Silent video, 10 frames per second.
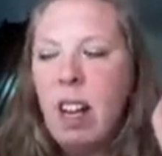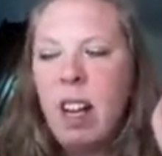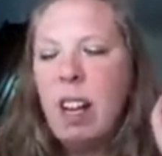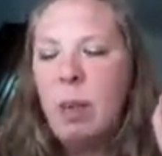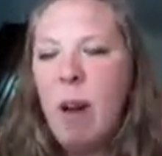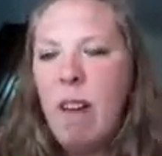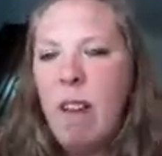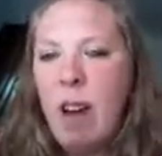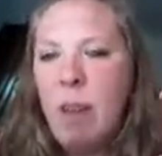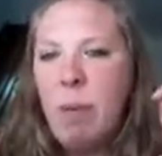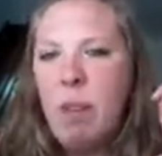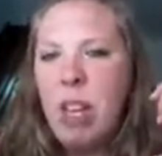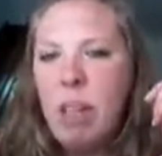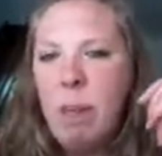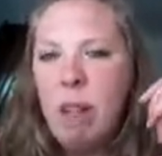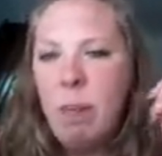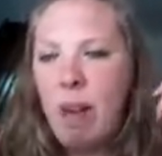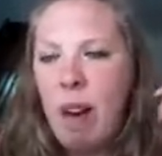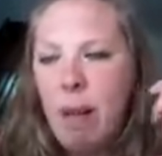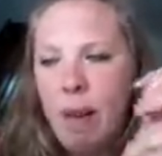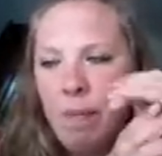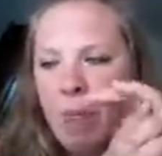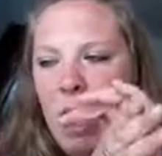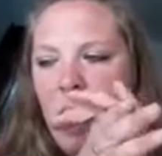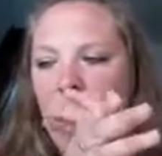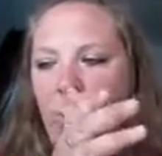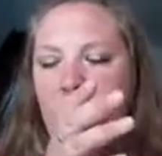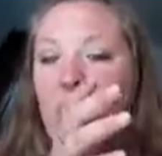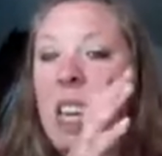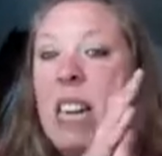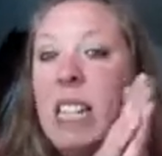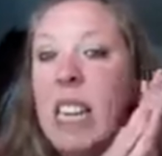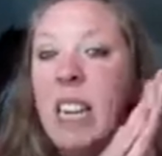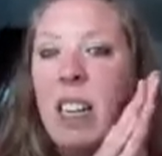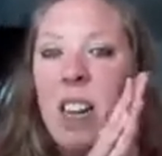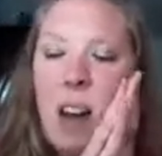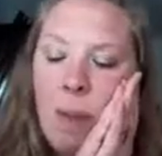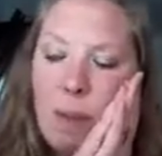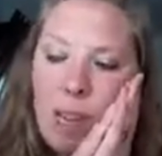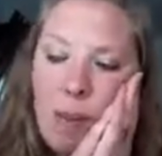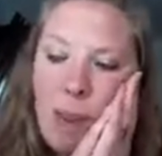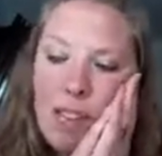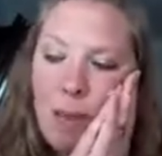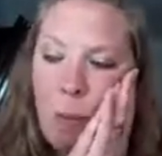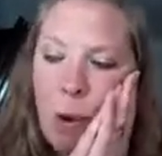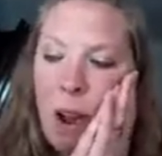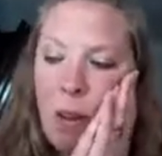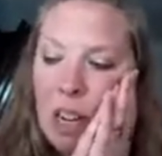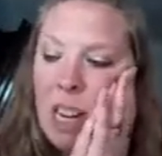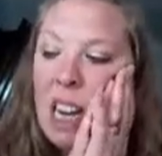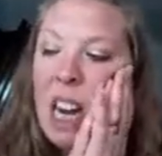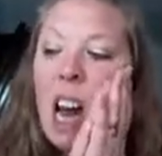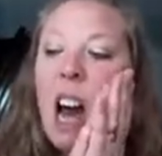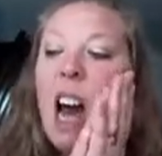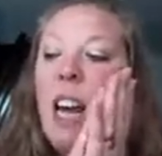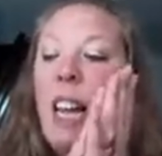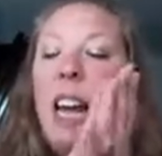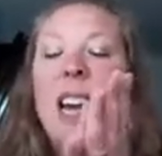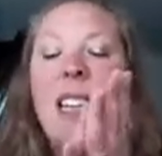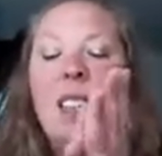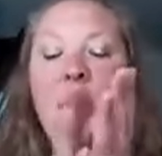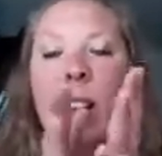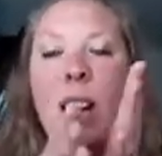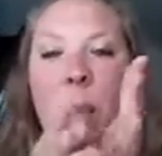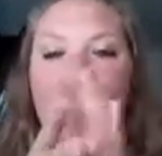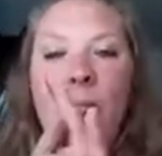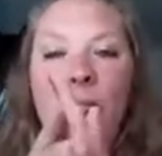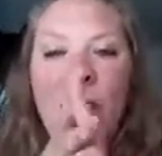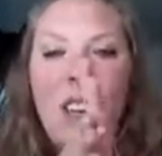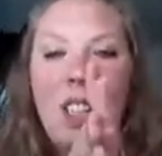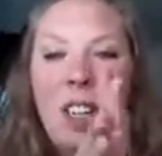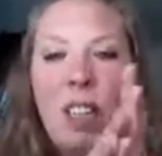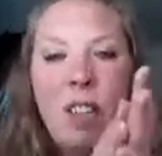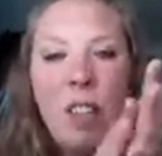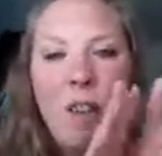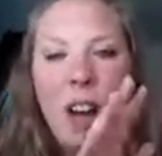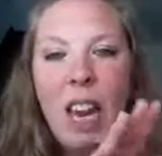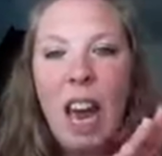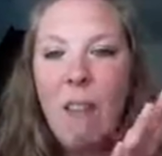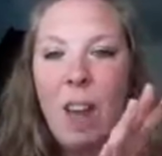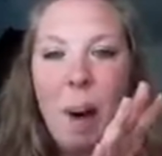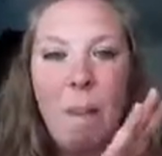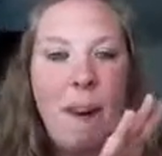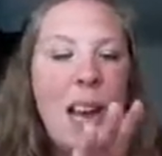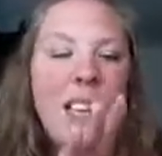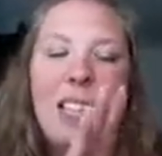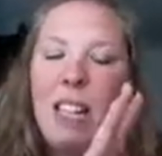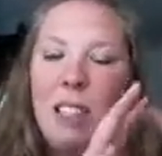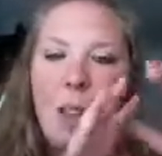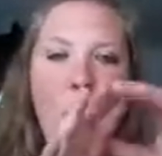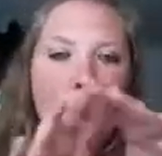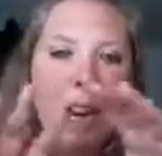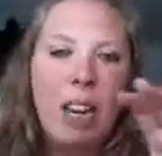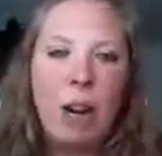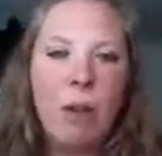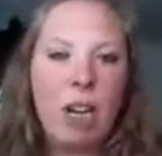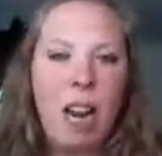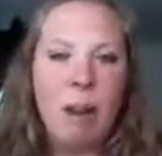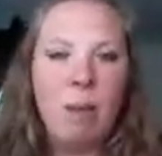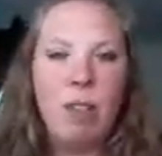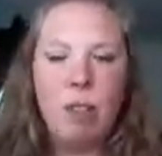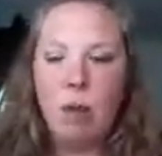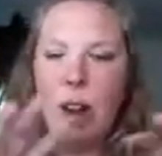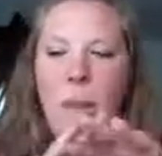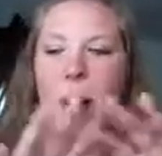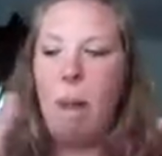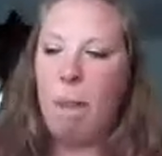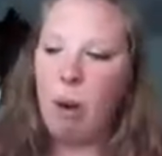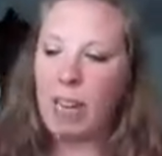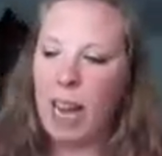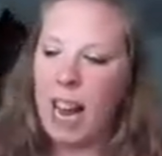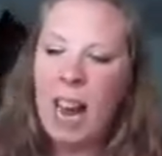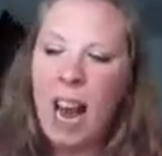that's what I found, 30 miles per hour. I don't know how much that is in kilometers per hour. Their combined features, so the fact they have that amazing torpedo-shaped streamlined body,